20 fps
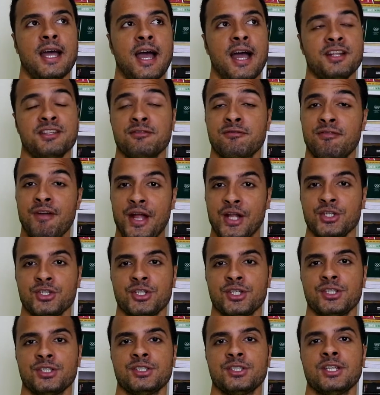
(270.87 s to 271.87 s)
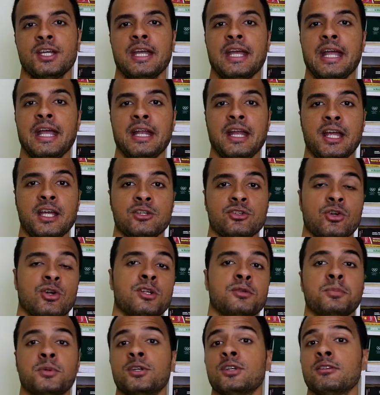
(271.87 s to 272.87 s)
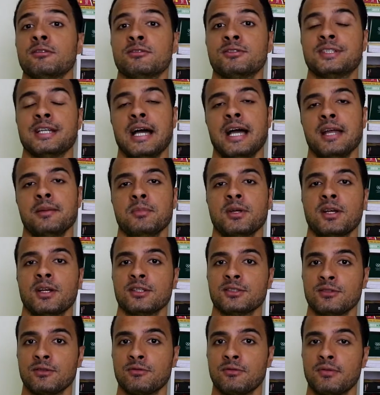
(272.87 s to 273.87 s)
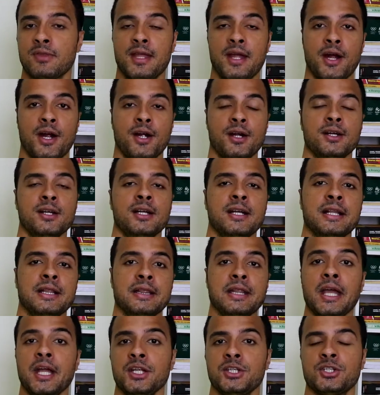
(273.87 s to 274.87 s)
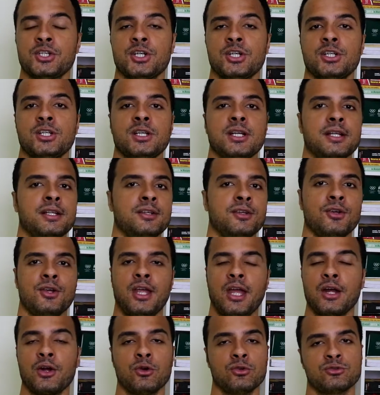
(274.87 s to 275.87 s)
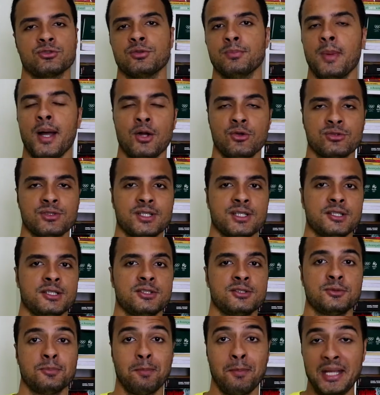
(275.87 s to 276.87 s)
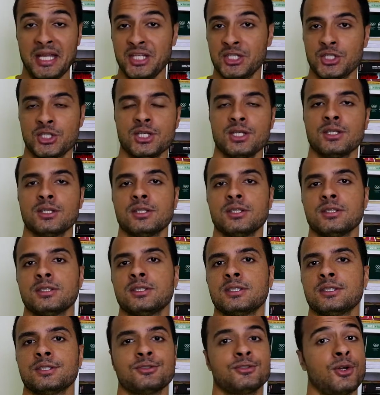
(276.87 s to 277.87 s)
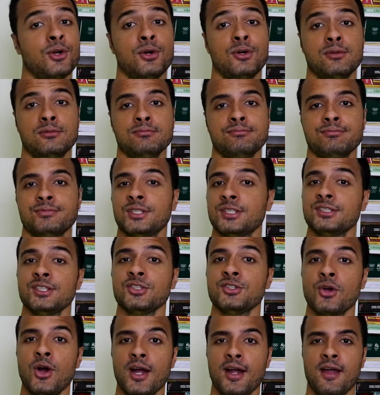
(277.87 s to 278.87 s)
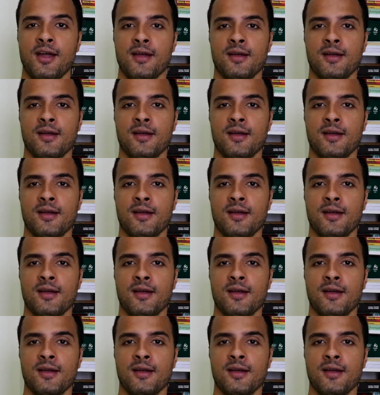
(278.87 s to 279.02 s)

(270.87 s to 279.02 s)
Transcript: adventures in a short period of time because of their nature and you can go to mountains, beaches, so just enjoy